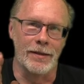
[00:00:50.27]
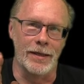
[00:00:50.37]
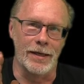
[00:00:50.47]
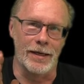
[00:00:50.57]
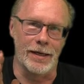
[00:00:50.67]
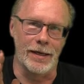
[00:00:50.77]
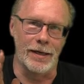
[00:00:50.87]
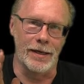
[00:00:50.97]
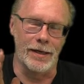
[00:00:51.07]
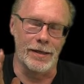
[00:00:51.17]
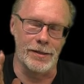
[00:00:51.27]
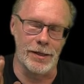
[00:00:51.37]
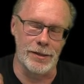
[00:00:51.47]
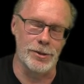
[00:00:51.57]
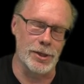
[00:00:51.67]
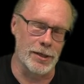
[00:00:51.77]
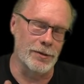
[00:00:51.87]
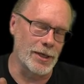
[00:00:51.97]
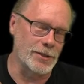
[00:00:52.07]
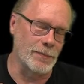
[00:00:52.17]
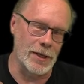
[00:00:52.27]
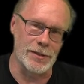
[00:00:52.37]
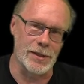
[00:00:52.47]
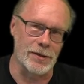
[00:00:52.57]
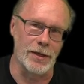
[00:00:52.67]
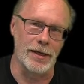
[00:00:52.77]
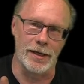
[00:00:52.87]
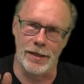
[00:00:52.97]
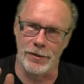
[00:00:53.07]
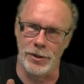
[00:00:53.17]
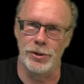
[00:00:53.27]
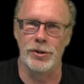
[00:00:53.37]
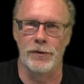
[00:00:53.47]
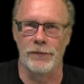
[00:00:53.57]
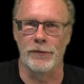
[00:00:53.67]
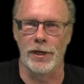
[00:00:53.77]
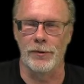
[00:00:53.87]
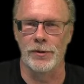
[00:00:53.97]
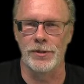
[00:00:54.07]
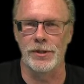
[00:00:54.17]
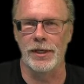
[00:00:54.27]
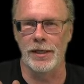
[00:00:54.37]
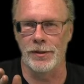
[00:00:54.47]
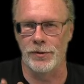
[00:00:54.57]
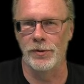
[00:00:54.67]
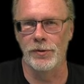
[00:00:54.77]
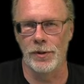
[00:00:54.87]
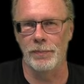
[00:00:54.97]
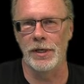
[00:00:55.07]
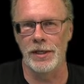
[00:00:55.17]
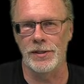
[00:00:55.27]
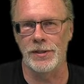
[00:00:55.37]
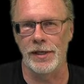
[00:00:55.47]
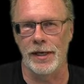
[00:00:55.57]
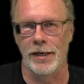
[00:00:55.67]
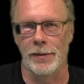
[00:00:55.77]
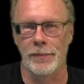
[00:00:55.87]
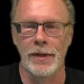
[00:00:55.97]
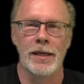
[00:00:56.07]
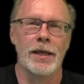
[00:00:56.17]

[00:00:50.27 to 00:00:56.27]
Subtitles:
the it generates basically a digital frequency to the PCM.